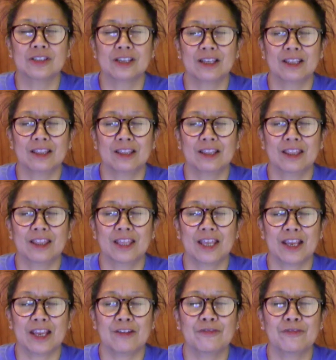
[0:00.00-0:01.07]
and
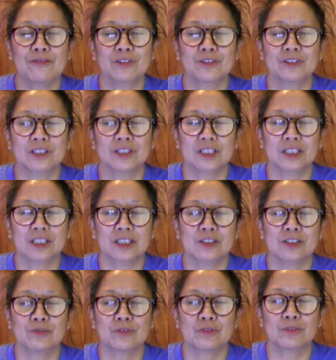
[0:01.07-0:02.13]
thankfulness for
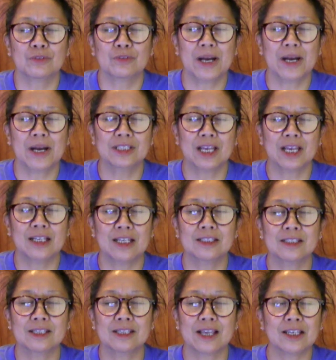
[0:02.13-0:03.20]
about 10
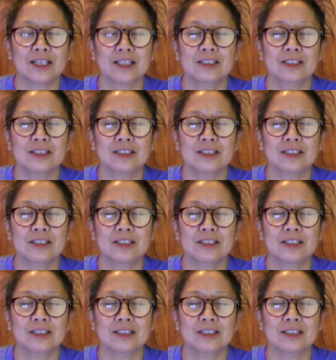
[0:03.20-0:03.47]
seconds